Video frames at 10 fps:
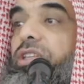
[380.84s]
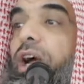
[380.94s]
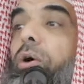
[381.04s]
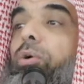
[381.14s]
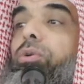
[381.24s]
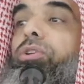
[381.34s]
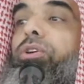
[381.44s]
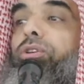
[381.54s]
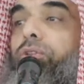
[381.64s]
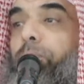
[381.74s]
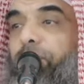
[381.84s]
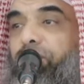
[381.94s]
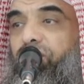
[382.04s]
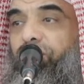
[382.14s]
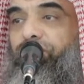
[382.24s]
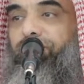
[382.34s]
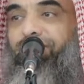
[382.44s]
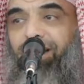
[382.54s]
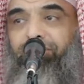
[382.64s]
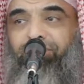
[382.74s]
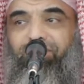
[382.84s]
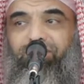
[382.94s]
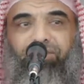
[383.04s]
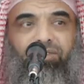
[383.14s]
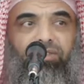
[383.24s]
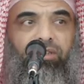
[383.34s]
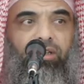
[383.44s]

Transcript: the older the person becomes,